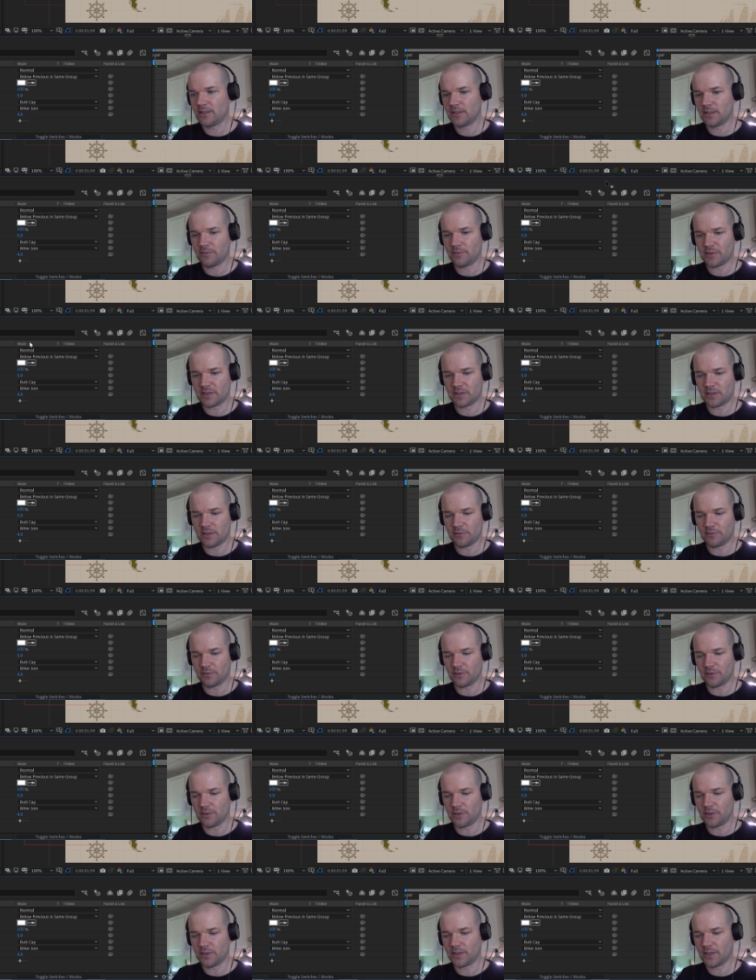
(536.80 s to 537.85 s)
to give us a
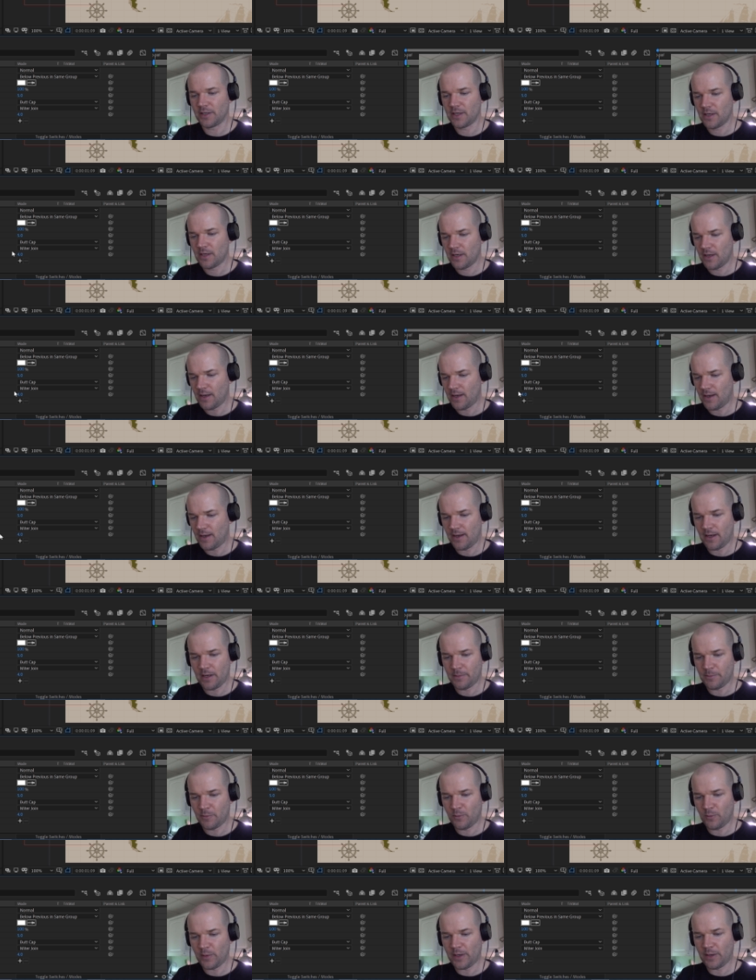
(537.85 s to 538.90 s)
different look.
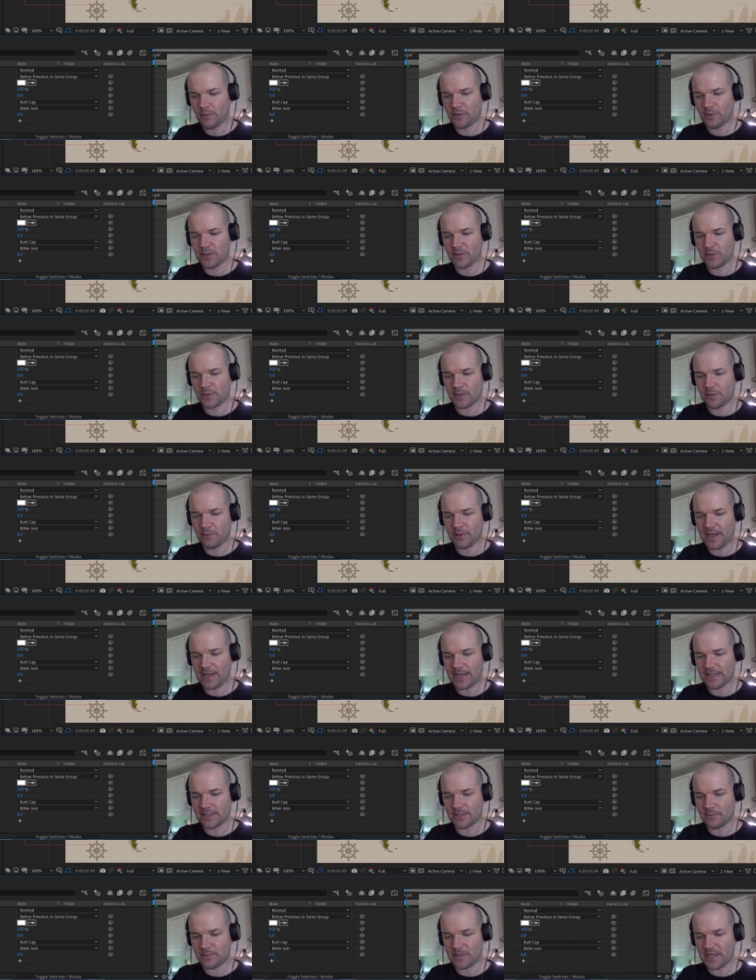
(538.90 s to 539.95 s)
Um, what I want to do is I want to
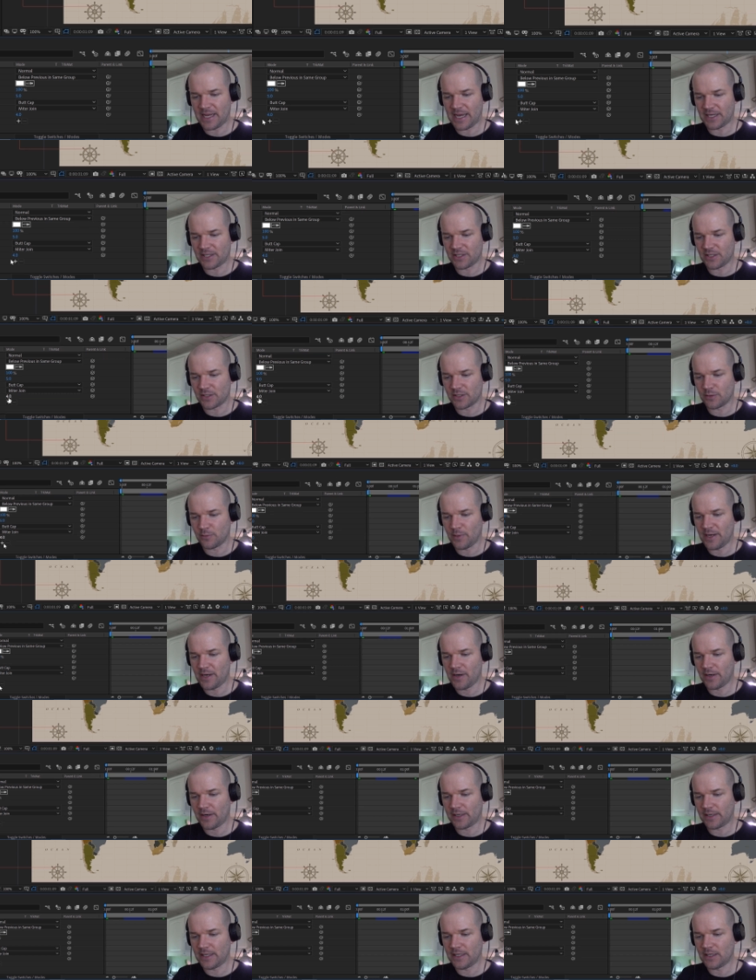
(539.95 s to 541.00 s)
add some dashes. So right
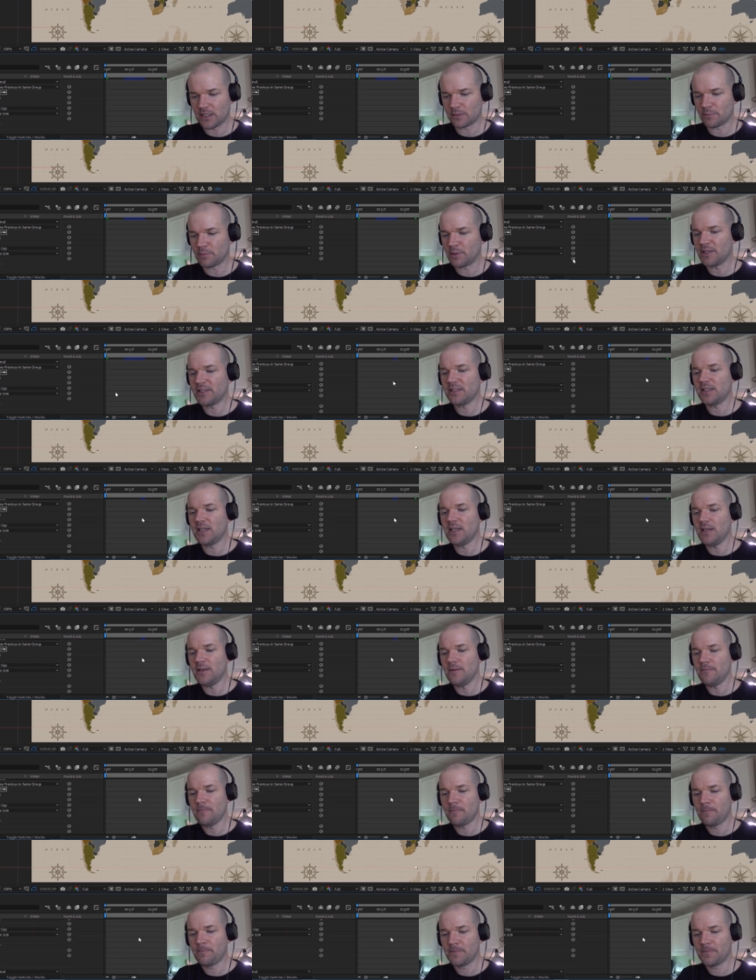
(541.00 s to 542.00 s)
here I can hit this plus key